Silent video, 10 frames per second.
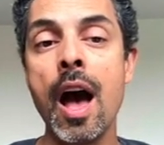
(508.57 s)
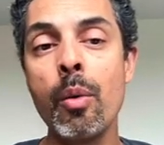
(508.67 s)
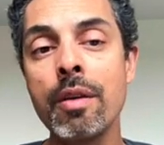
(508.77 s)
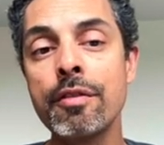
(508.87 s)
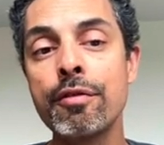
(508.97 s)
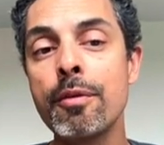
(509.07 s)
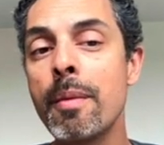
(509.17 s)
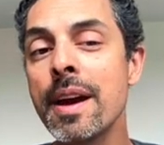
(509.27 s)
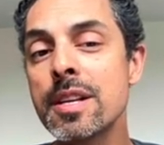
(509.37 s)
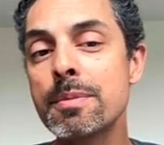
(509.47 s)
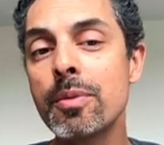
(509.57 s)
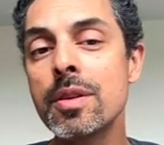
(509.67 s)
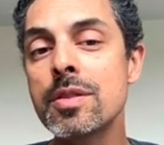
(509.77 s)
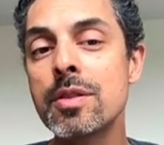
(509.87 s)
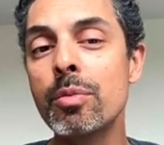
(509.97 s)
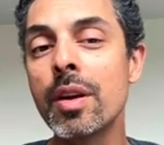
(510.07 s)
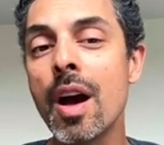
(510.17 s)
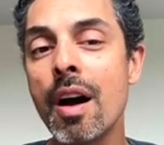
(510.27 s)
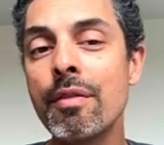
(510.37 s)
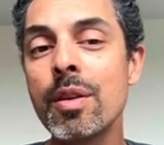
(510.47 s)
However, from my experience, the
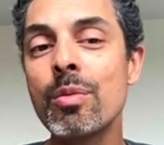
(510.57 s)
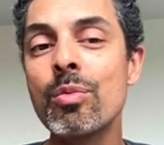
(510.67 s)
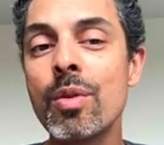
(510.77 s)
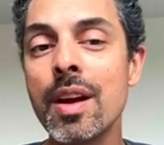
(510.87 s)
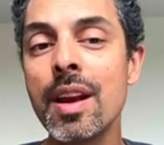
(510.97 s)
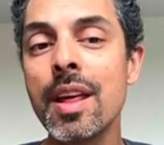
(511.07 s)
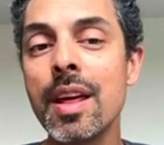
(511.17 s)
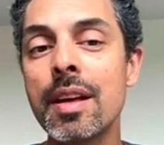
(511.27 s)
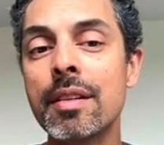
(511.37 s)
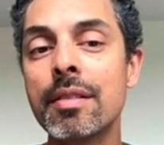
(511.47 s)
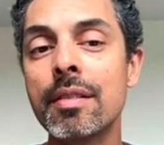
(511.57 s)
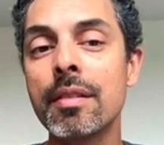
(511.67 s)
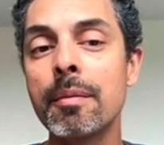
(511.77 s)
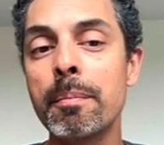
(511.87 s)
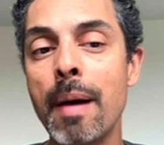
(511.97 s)
recovery really is